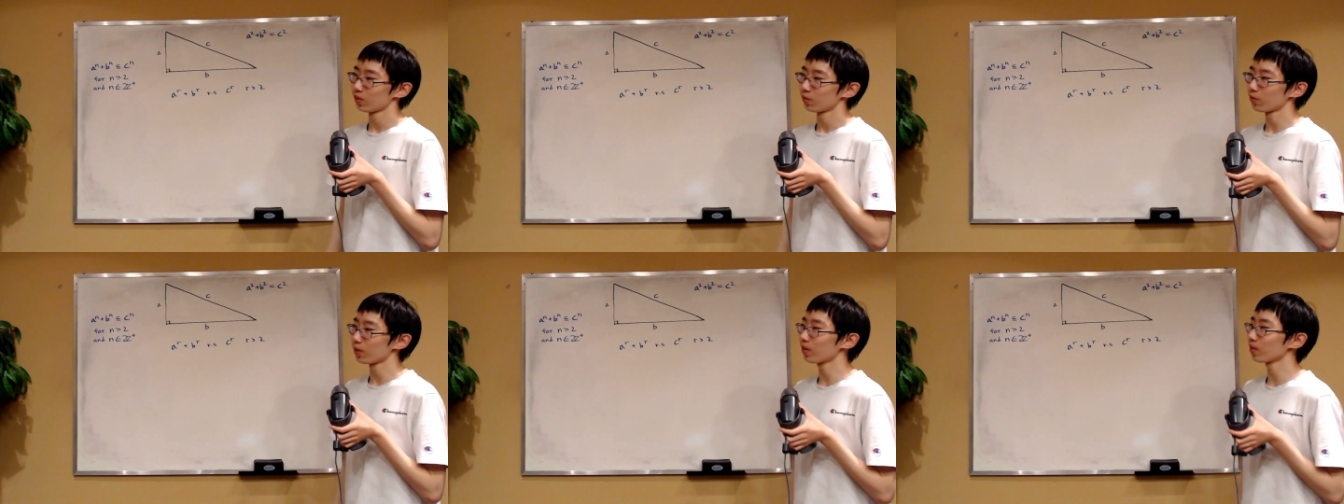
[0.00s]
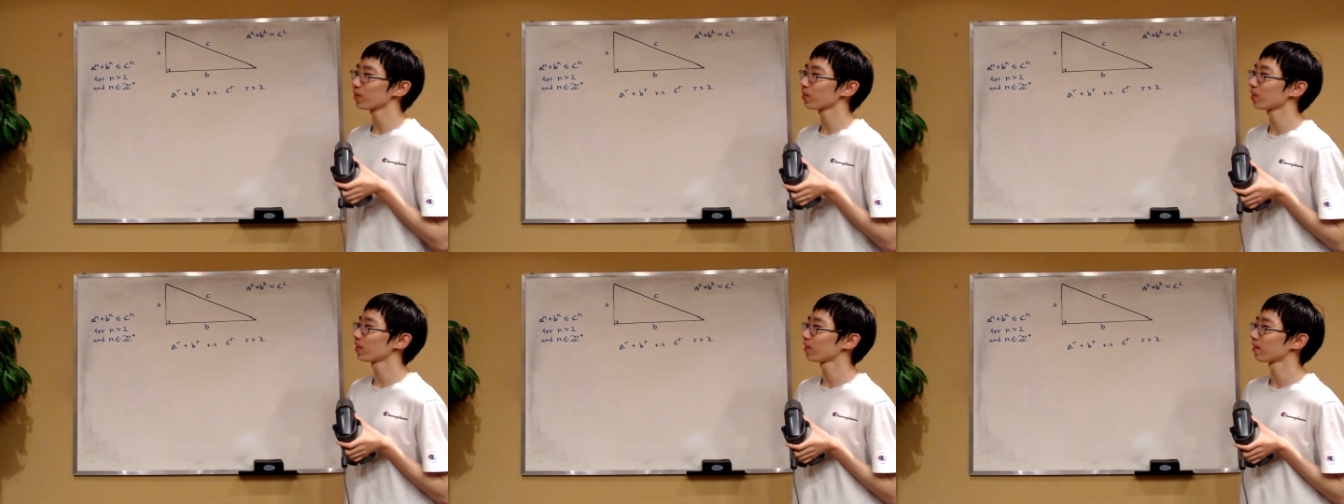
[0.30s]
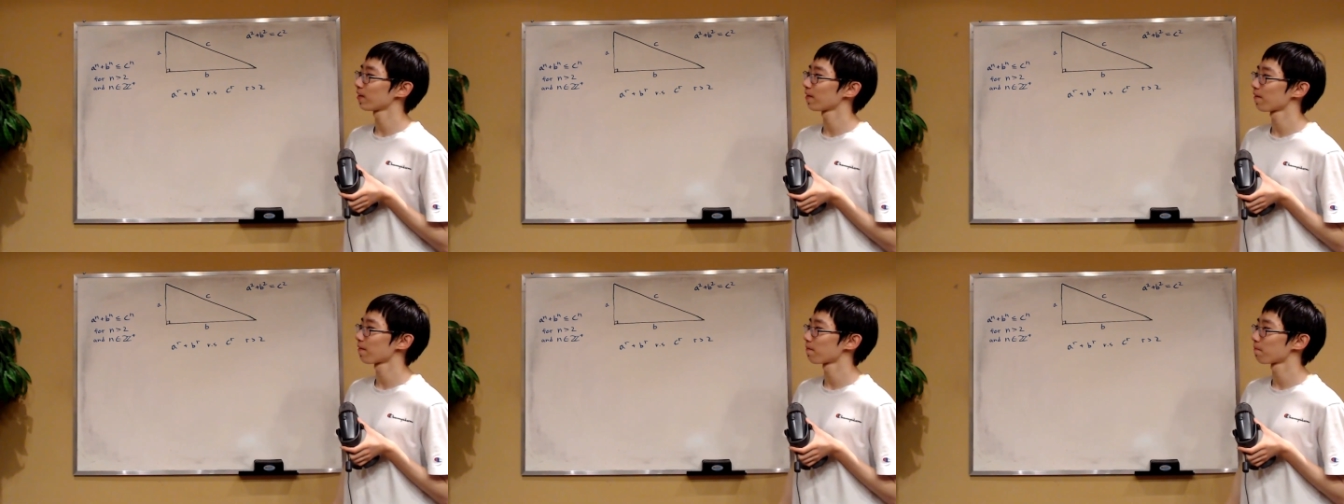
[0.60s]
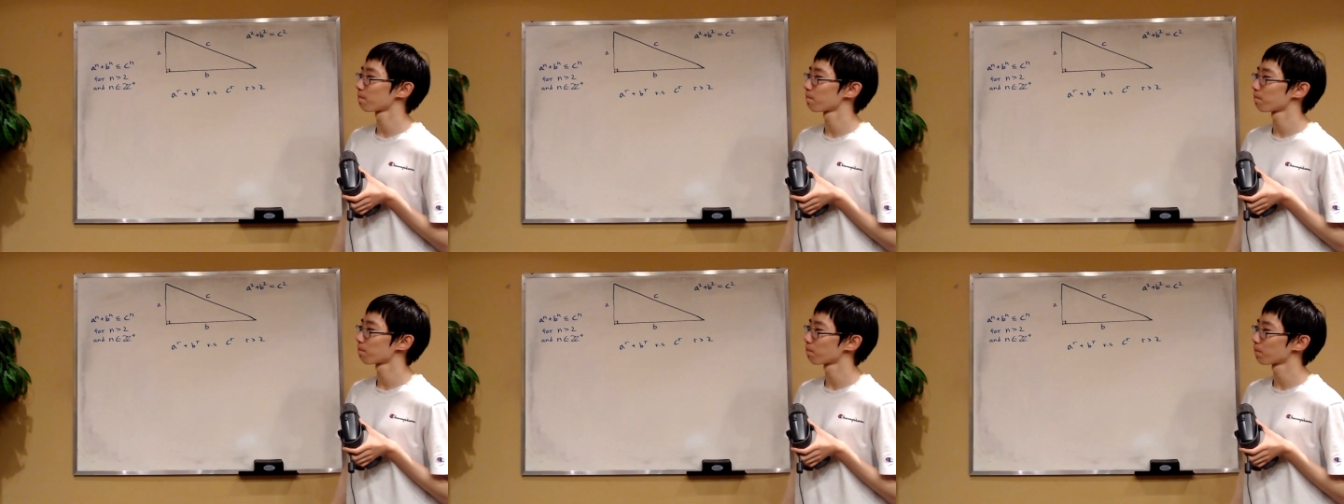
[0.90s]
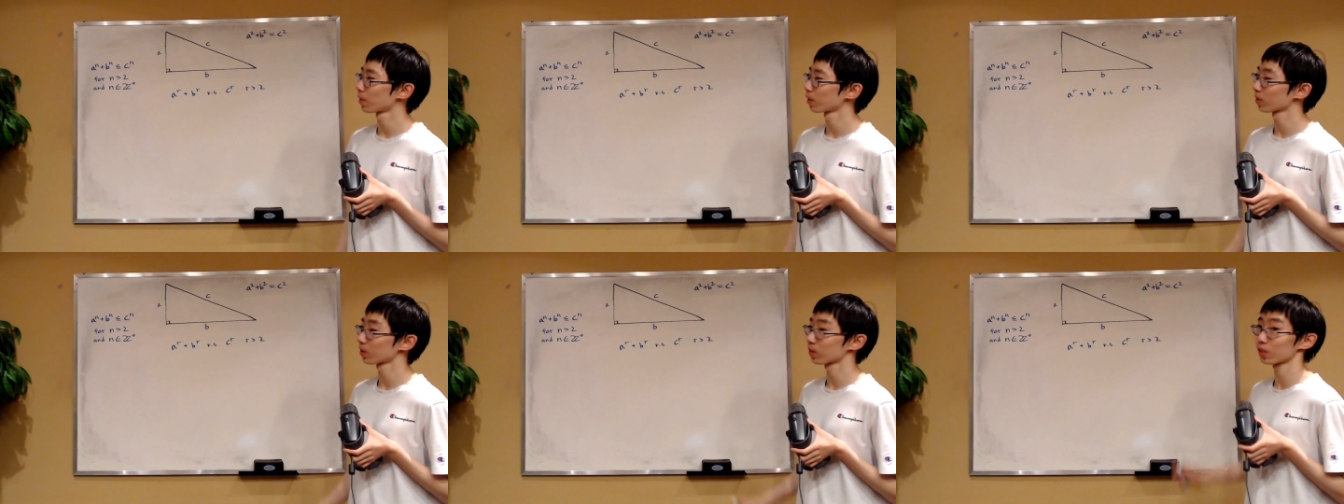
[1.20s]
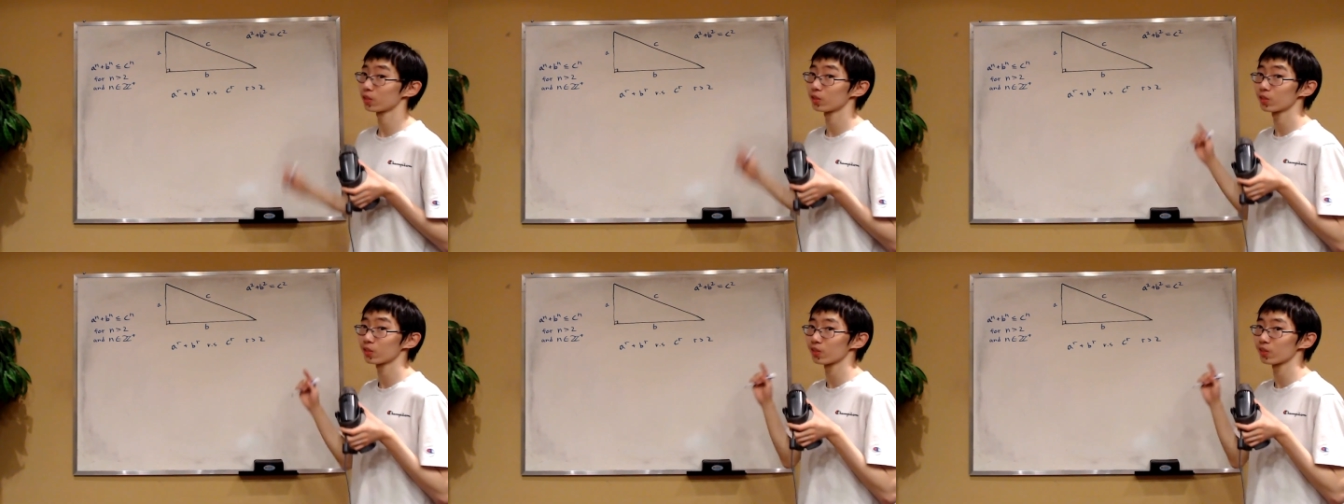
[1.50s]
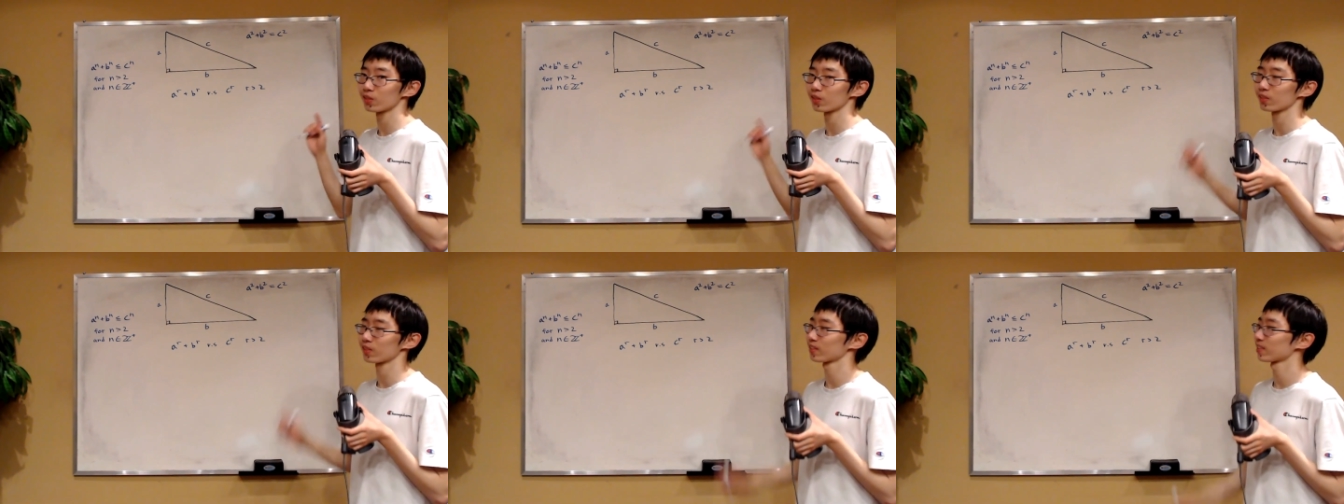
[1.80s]
Well,
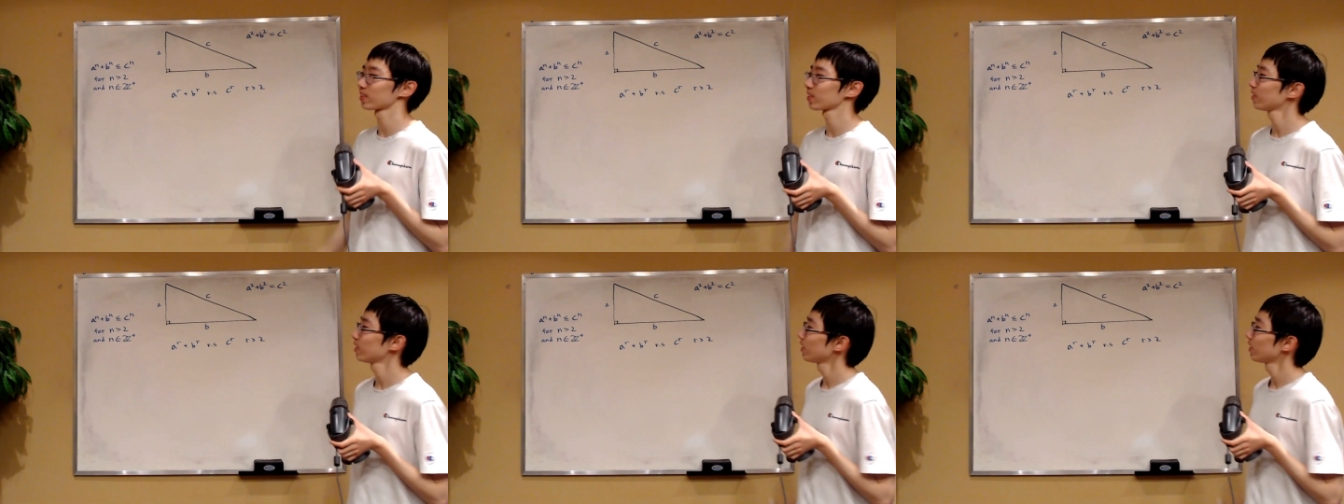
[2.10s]
consider this.